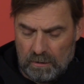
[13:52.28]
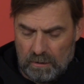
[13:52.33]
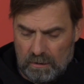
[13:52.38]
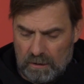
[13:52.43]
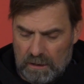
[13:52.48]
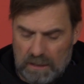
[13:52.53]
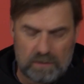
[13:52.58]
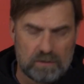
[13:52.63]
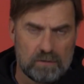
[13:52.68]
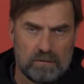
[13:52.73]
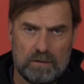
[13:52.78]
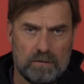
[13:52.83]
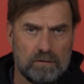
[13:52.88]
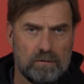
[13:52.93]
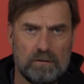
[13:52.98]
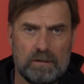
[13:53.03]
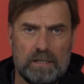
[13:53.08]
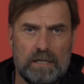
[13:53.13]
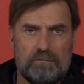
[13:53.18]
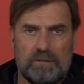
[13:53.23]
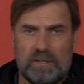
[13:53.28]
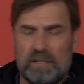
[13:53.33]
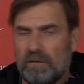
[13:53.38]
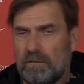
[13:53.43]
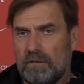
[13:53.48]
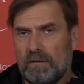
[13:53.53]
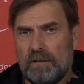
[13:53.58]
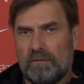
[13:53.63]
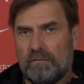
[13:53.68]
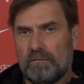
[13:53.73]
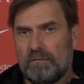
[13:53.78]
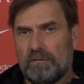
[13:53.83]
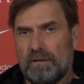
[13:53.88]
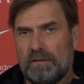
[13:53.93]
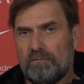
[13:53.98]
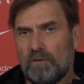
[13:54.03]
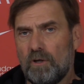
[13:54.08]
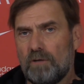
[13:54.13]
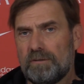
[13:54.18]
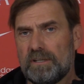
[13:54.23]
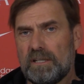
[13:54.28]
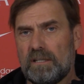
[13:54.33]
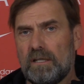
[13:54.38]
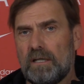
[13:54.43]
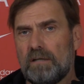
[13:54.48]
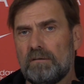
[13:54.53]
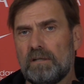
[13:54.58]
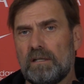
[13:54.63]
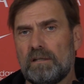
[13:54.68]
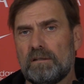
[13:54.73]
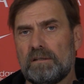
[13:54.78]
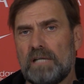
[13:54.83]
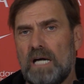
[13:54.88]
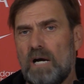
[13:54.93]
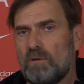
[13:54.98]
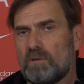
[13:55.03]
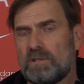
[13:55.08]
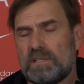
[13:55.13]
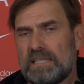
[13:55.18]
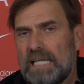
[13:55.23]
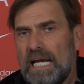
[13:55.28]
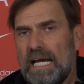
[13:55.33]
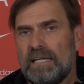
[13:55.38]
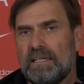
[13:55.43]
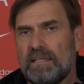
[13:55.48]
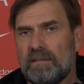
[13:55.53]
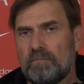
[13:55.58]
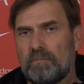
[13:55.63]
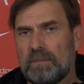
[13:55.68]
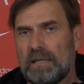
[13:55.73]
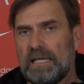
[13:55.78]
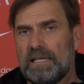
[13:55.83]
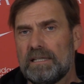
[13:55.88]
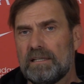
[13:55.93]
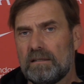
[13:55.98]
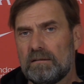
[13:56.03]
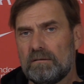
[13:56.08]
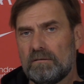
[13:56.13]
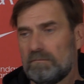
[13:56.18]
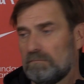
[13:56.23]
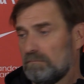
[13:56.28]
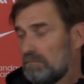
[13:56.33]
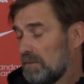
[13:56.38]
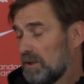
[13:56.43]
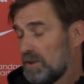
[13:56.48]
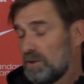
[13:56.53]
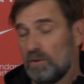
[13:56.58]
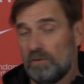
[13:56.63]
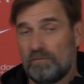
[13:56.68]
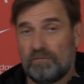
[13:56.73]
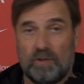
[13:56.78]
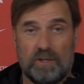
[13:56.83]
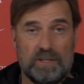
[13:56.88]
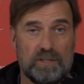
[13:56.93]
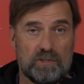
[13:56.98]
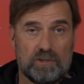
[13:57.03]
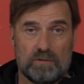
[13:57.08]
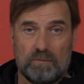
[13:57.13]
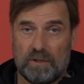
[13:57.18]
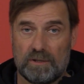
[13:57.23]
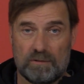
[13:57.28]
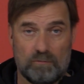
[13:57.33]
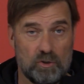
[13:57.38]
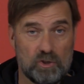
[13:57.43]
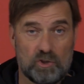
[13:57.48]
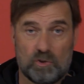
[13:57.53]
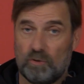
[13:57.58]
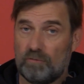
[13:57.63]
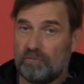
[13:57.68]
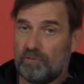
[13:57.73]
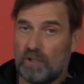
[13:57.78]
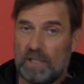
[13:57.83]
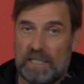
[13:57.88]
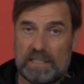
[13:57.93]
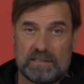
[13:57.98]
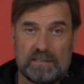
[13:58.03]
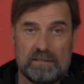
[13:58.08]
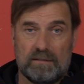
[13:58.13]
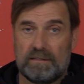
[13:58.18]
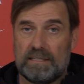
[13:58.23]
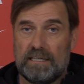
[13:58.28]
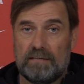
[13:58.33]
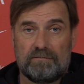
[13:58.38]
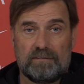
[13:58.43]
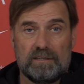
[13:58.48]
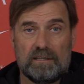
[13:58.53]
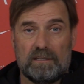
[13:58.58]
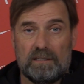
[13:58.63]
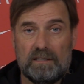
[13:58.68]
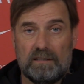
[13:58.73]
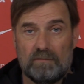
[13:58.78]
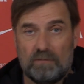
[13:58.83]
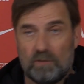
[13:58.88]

Yes, involving an outstanding player is good for each squad. It was good for us, definitely.